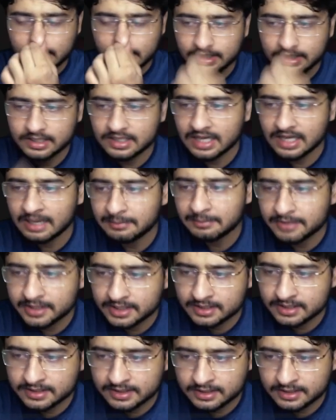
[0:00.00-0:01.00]
Here I am
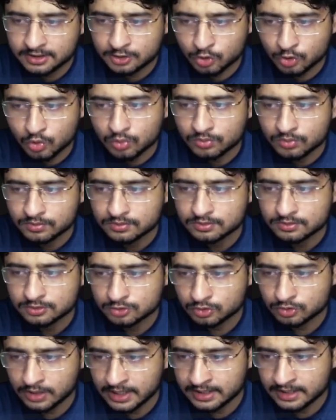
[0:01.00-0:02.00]
returning 2.
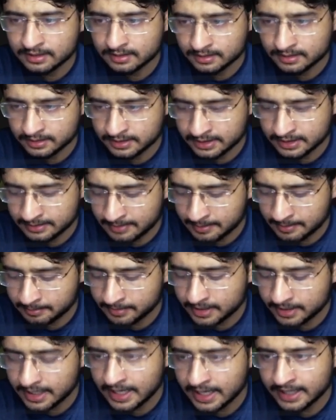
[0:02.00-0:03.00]
So I'll
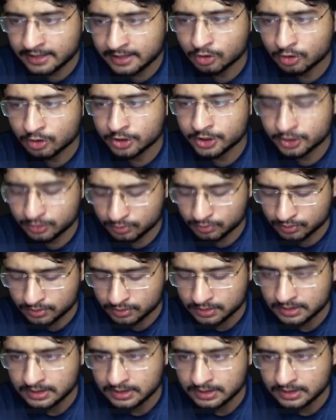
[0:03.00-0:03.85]
remember and continue.